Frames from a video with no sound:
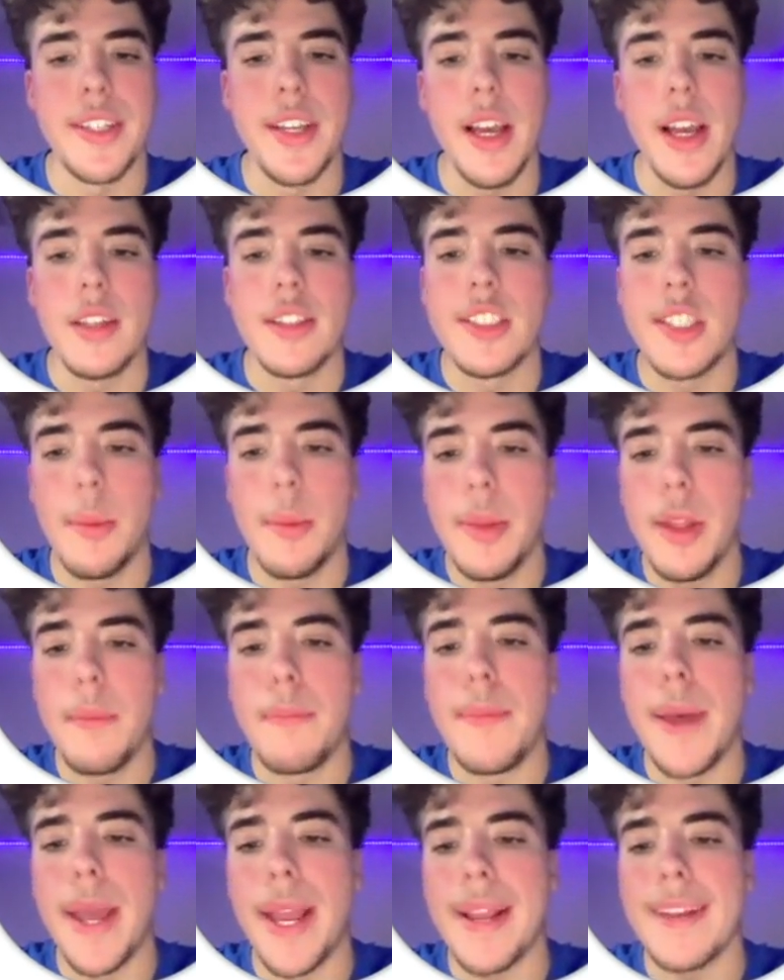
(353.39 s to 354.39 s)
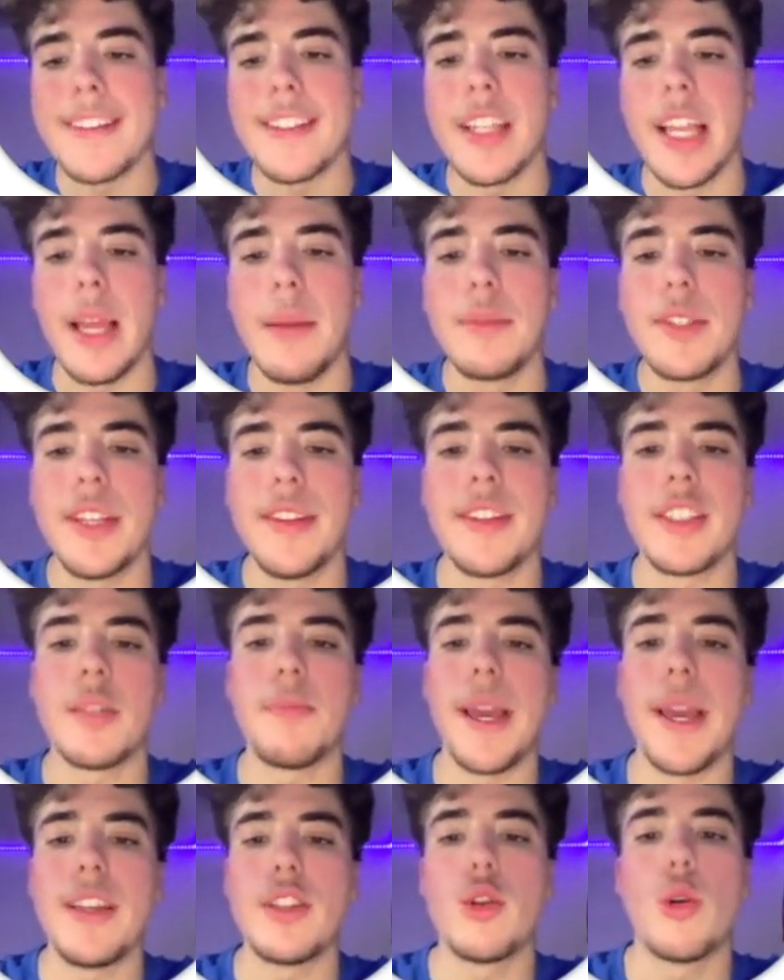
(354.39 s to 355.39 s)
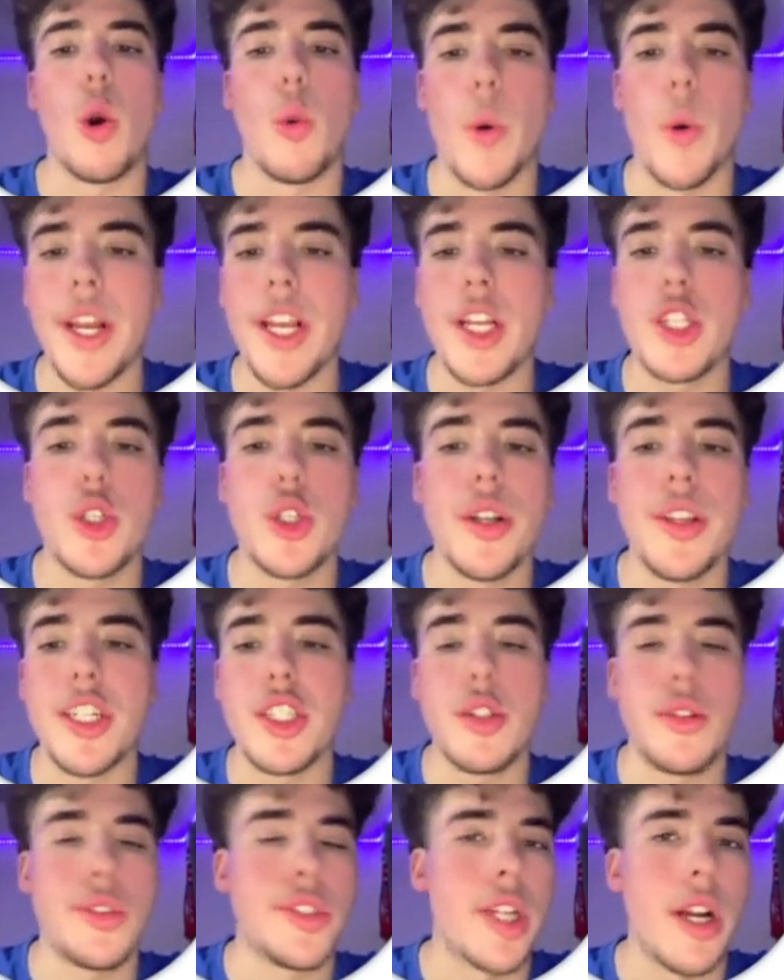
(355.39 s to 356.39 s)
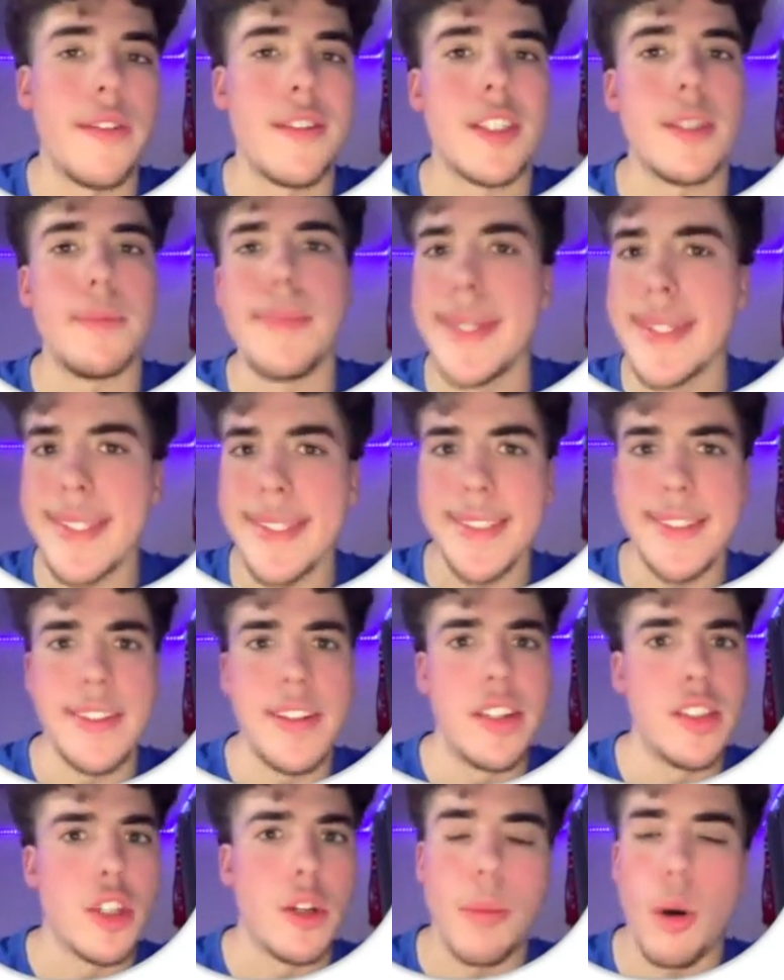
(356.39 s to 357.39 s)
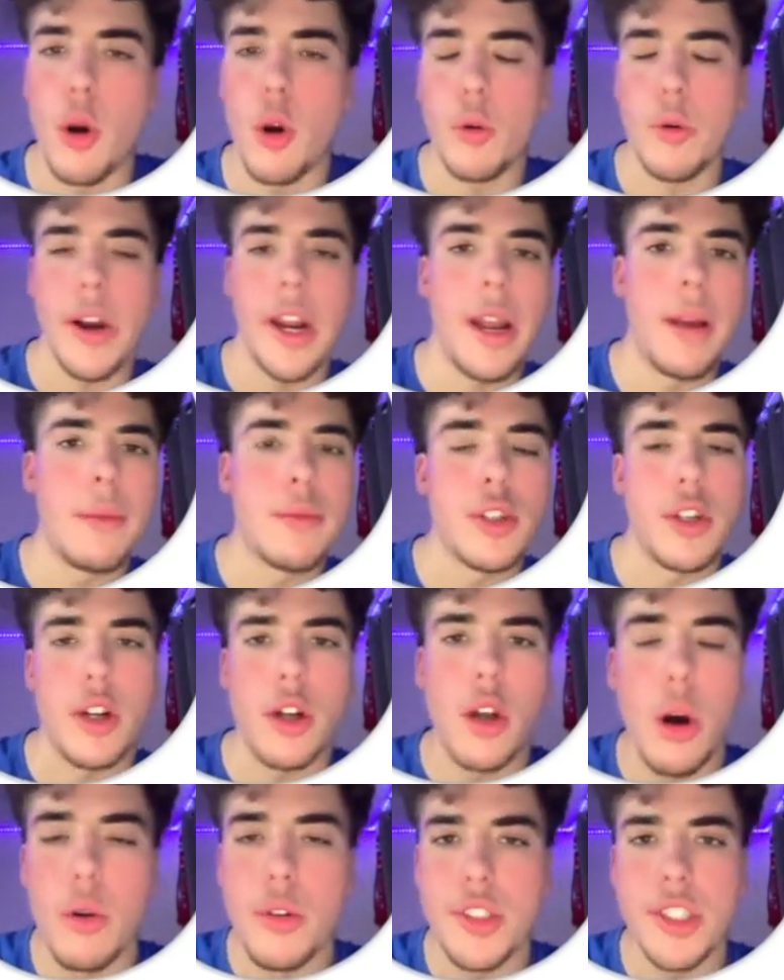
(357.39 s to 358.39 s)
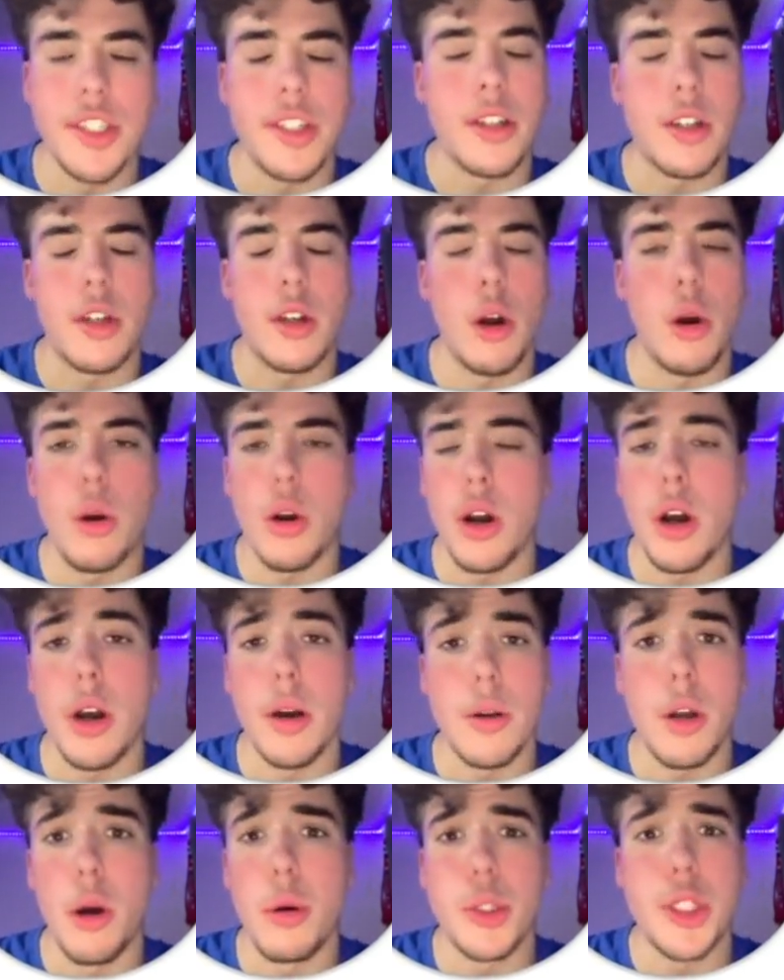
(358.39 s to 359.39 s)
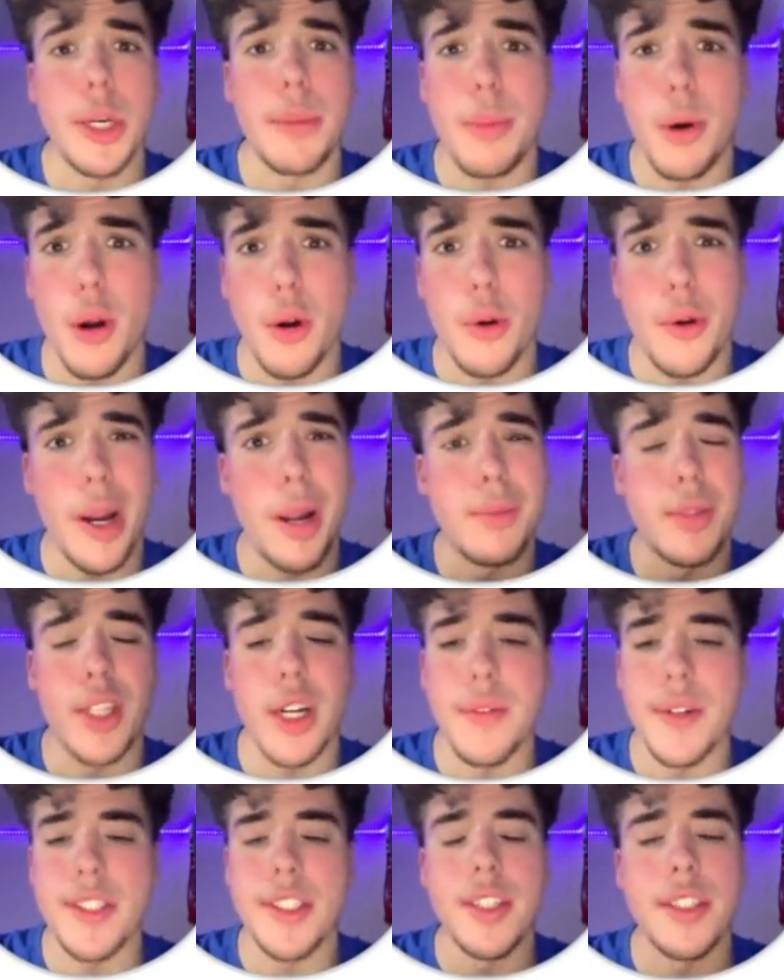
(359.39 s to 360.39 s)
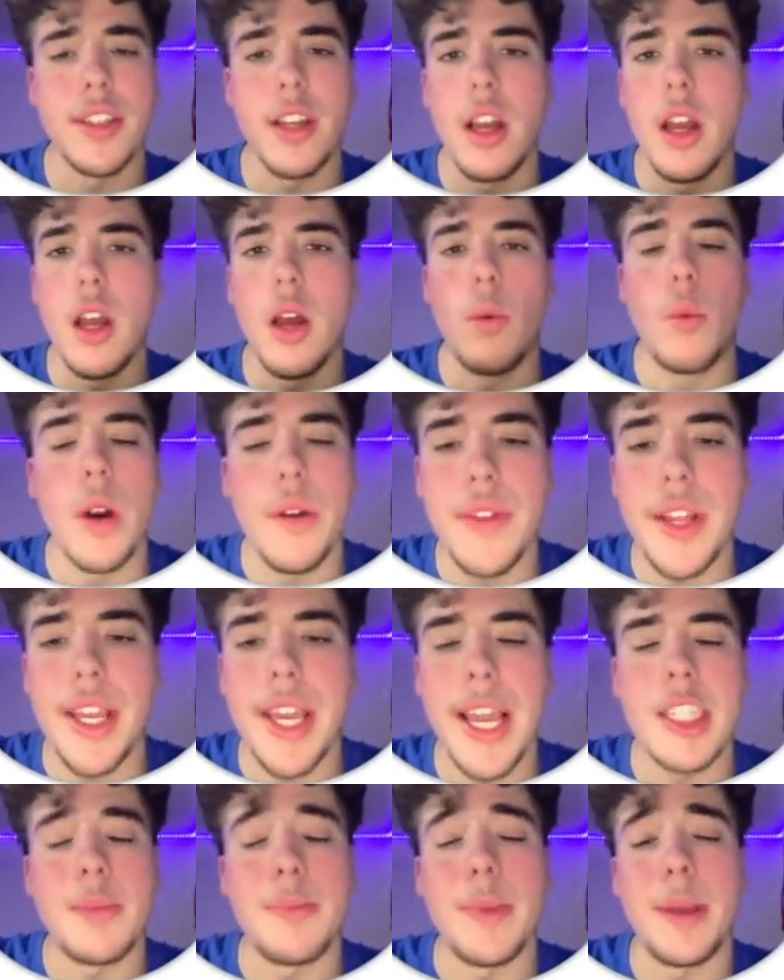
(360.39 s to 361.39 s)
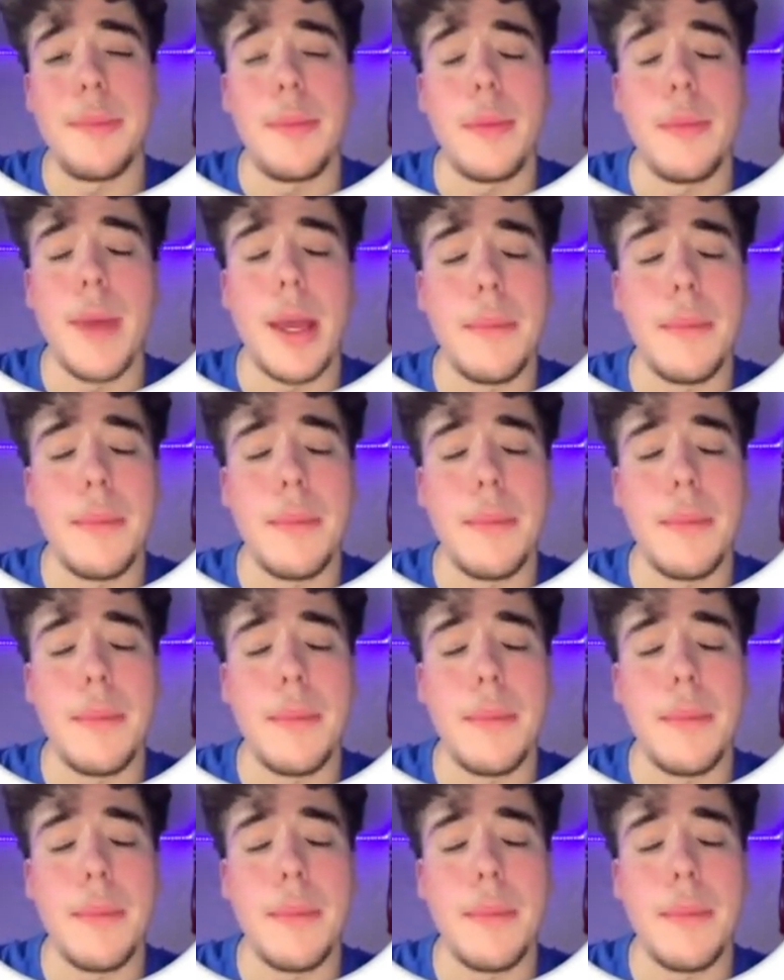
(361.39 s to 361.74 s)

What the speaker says: Some of the biggest names in the space who are running traditional service businesses or programs or coaching programs, services, whatever the case may be,